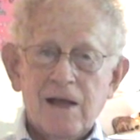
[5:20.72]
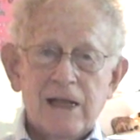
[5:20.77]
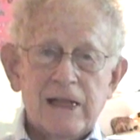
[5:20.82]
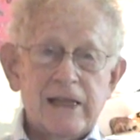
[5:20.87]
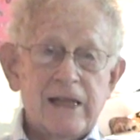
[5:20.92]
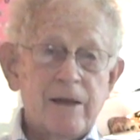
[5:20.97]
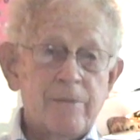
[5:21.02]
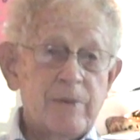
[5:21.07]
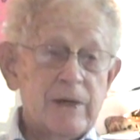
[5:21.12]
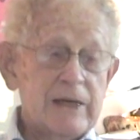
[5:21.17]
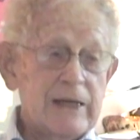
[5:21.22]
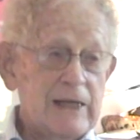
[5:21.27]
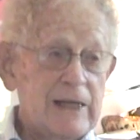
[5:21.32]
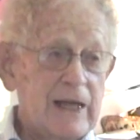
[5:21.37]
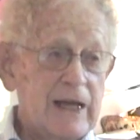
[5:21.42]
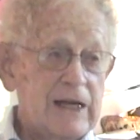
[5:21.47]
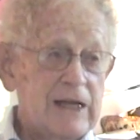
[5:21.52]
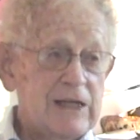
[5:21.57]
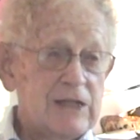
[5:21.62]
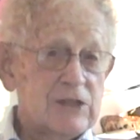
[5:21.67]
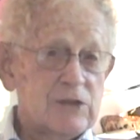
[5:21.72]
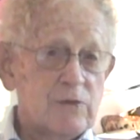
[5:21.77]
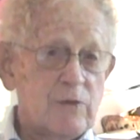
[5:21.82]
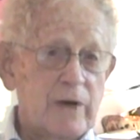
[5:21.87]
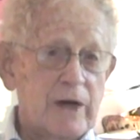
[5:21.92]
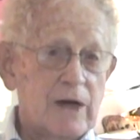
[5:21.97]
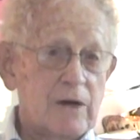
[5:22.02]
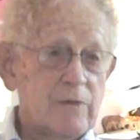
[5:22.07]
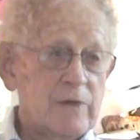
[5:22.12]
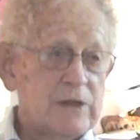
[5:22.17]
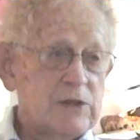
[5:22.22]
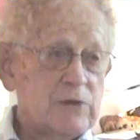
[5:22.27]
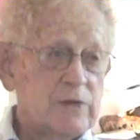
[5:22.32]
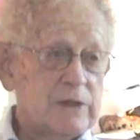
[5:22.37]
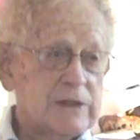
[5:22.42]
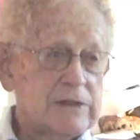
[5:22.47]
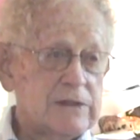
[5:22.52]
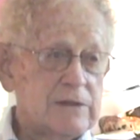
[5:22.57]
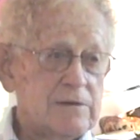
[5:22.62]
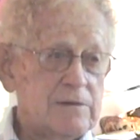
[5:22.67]
Liberty Ladies Wear, which
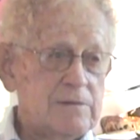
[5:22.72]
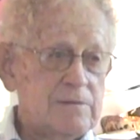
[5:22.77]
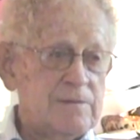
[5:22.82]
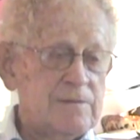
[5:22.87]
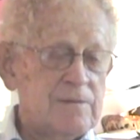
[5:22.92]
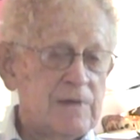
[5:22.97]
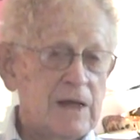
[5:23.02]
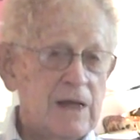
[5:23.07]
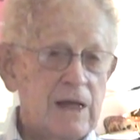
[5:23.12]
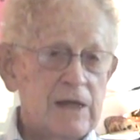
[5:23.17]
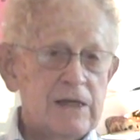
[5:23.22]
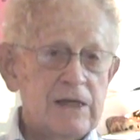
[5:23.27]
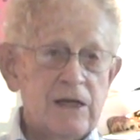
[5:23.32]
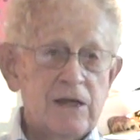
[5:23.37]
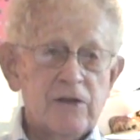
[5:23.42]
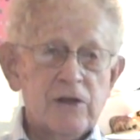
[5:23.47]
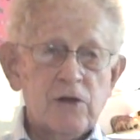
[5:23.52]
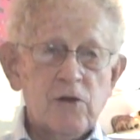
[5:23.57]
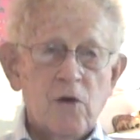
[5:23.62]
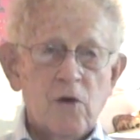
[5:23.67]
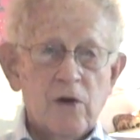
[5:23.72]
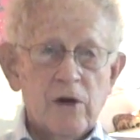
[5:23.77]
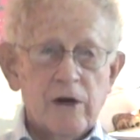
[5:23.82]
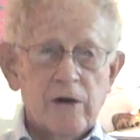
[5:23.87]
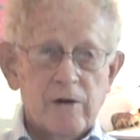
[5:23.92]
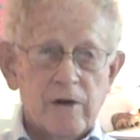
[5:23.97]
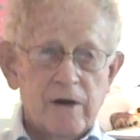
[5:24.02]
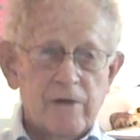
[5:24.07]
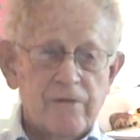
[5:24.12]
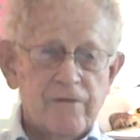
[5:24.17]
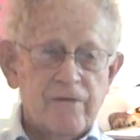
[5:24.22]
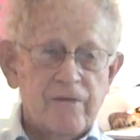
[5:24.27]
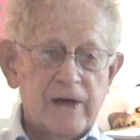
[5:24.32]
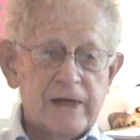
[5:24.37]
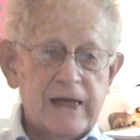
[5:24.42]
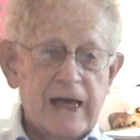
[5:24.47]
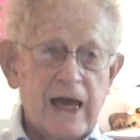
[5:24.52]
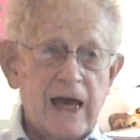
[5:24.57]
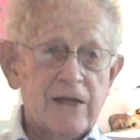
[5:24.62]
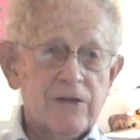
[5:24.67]
was near the corner
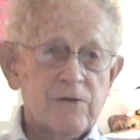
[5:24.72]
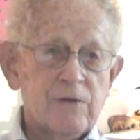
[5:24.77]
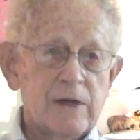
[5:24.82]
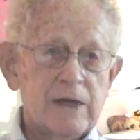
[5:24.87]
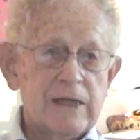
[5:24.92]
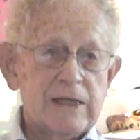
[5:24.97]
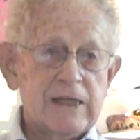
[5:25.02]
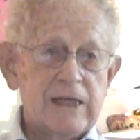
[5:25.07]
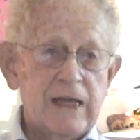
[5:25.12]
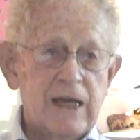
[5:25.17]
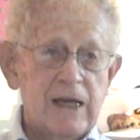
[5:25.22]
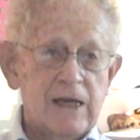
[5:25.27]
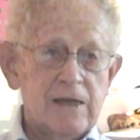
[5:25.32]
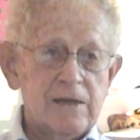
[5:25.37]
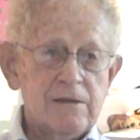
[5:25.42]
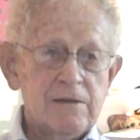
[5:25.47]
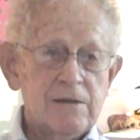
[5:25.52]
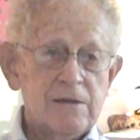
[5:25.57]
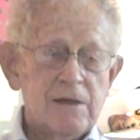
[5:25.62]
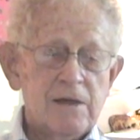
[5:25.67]
of Catherine and King.